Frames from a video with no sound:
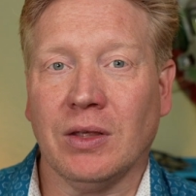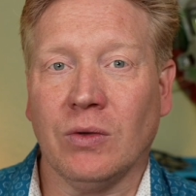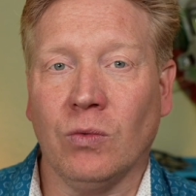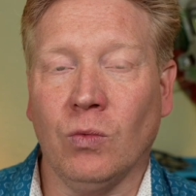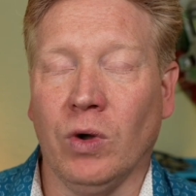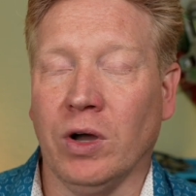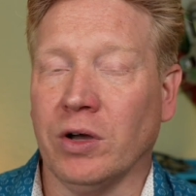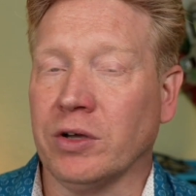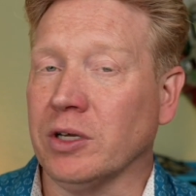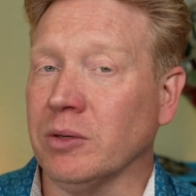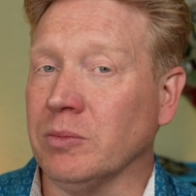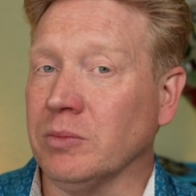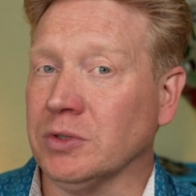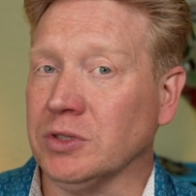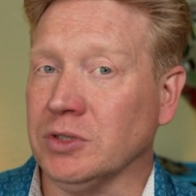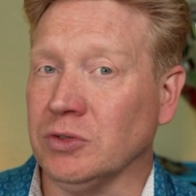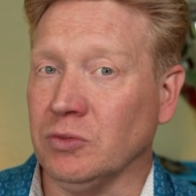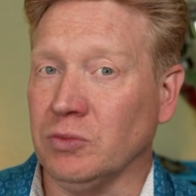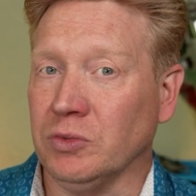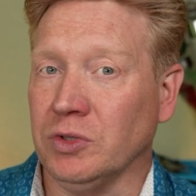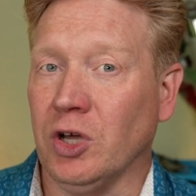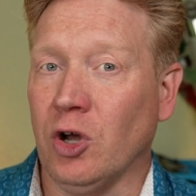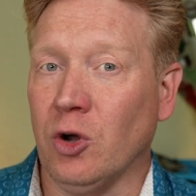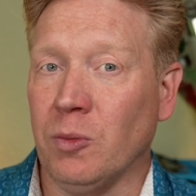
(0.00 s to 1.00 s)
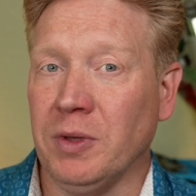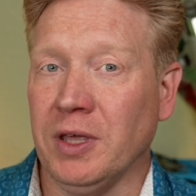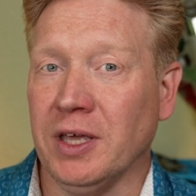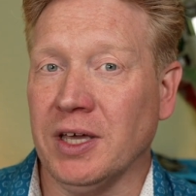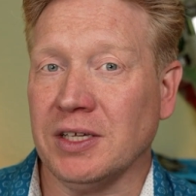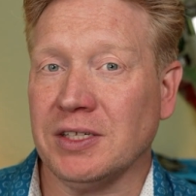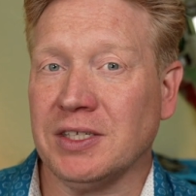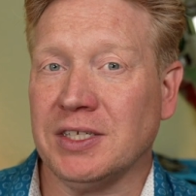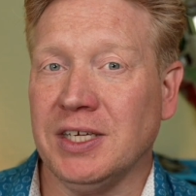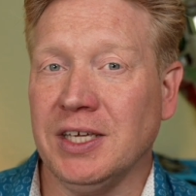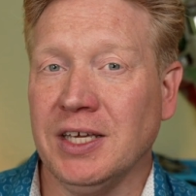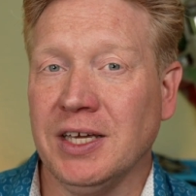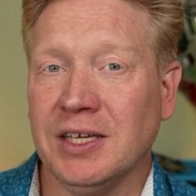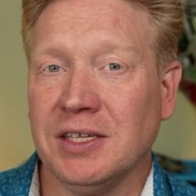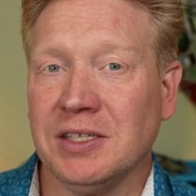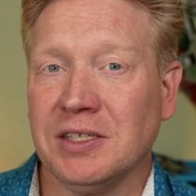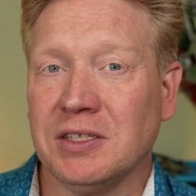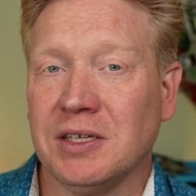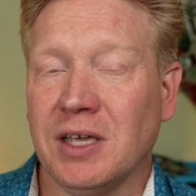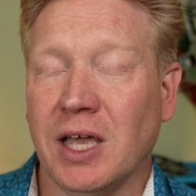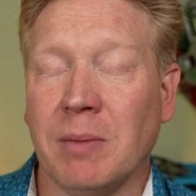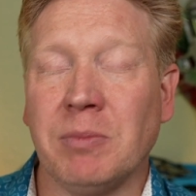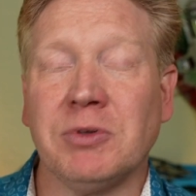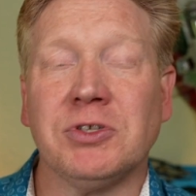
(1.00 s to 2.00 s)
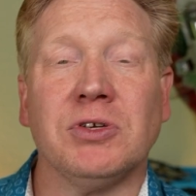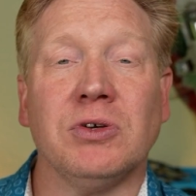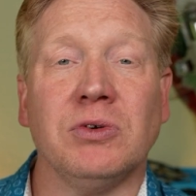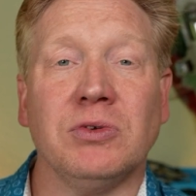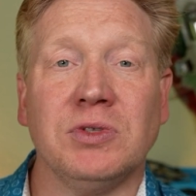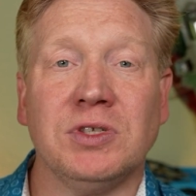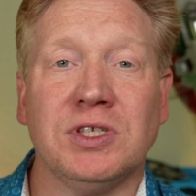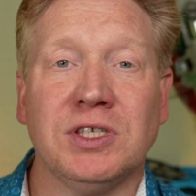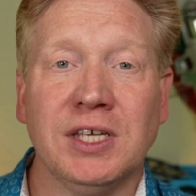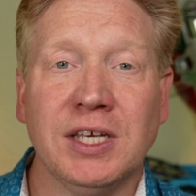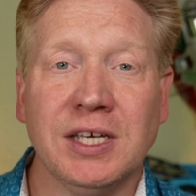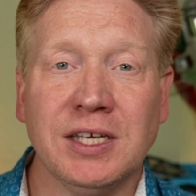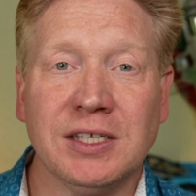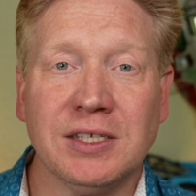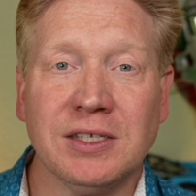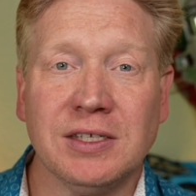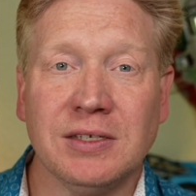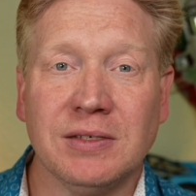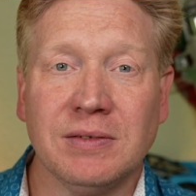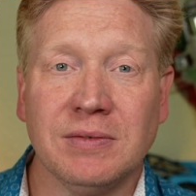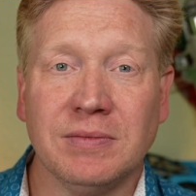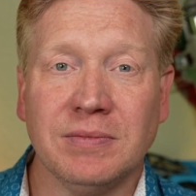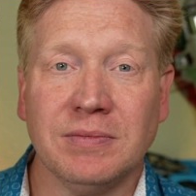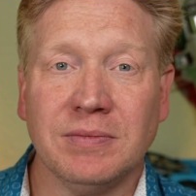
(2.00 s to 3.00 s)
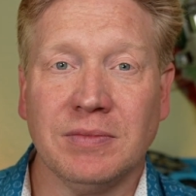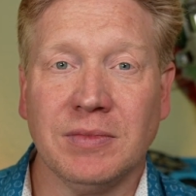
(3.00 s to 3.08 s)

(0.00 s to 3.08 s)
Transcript: Welcome to No TS episode six.